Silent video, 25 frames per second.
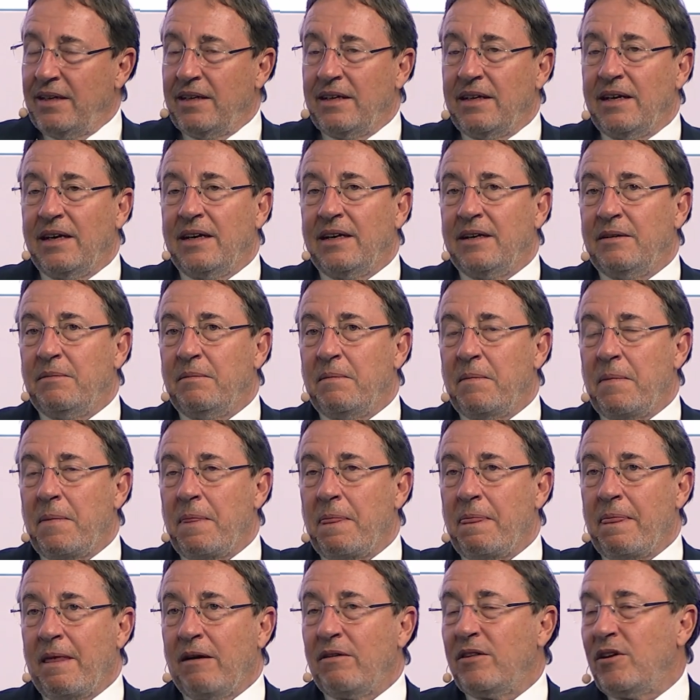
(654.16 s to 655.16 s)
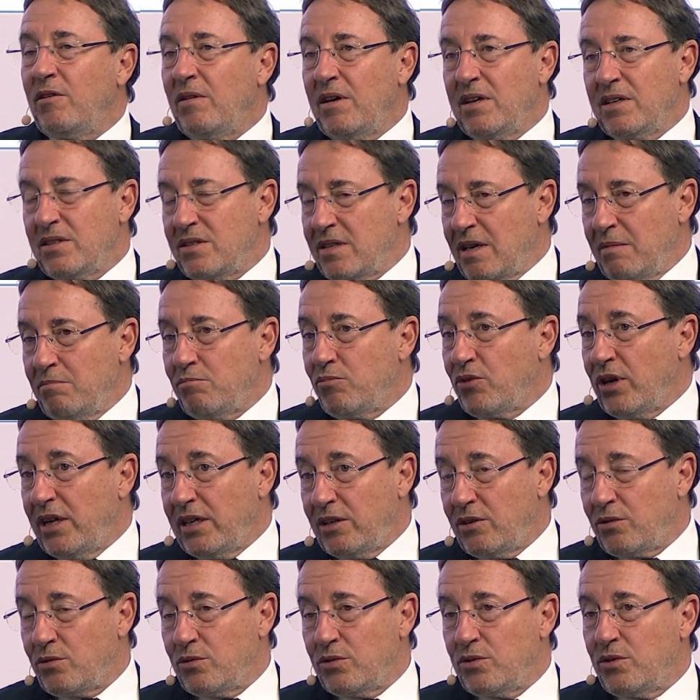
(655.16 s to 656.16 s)
Now, there are some
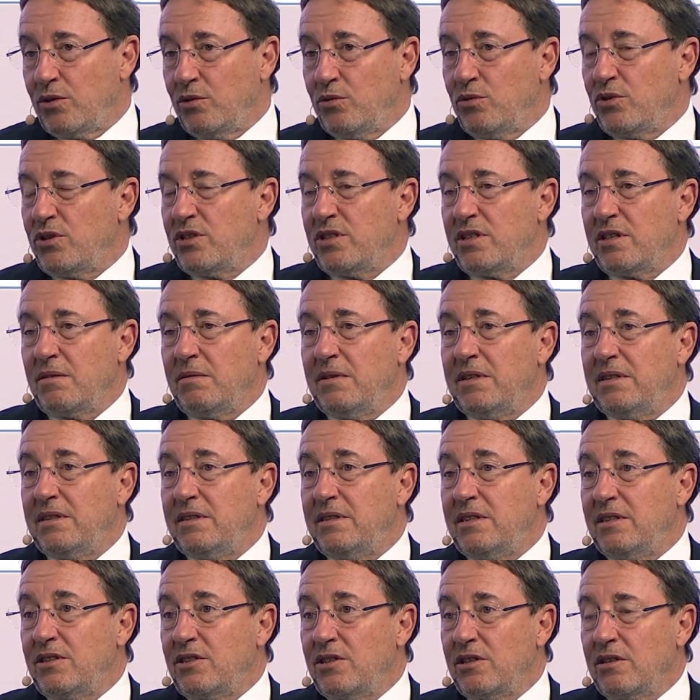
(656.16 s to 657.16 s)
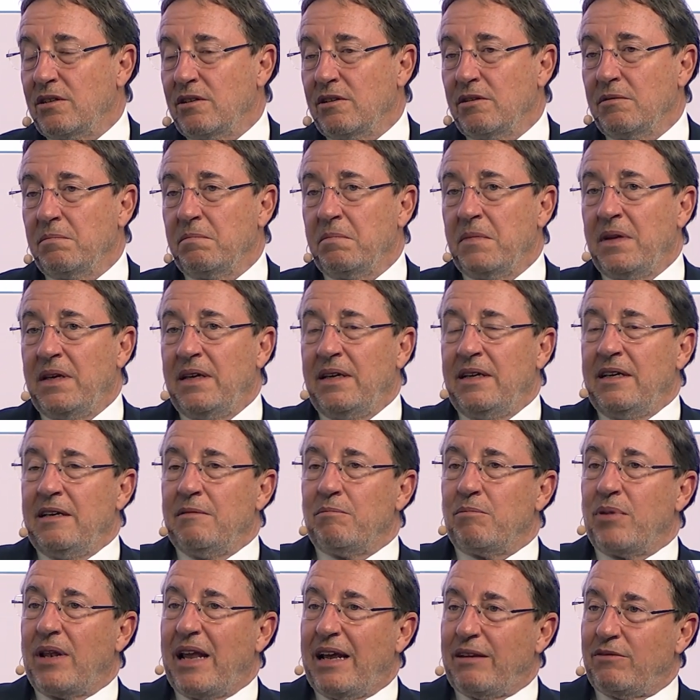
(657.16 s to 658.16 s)
breakthrough solutions. I mean, digital
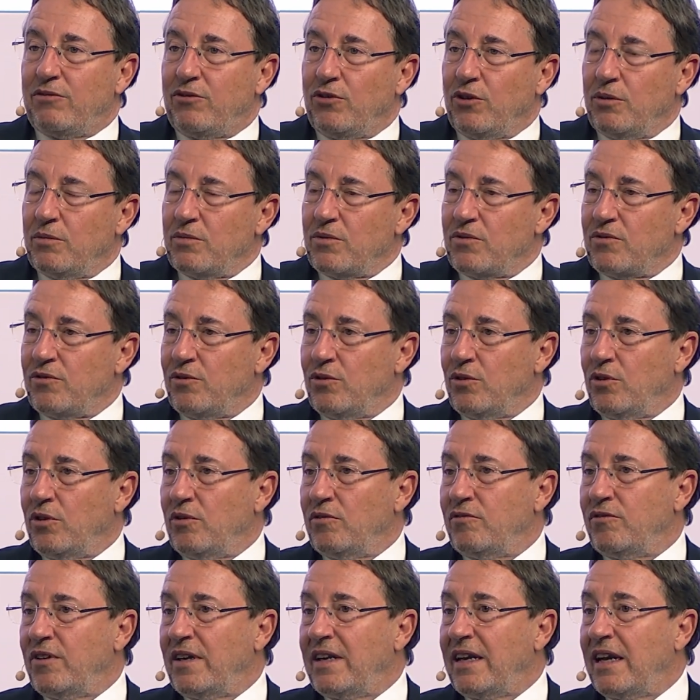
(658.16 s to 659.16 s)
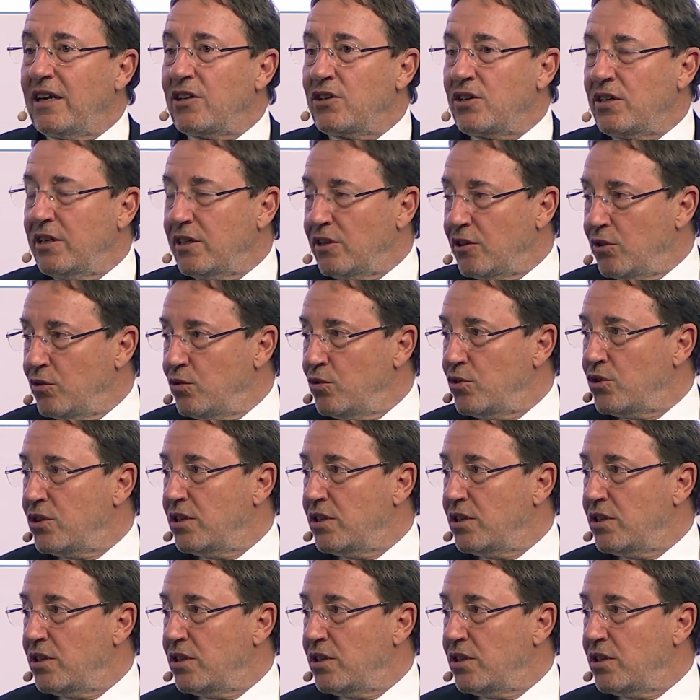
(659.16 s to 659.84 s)
platforms for financial inclusion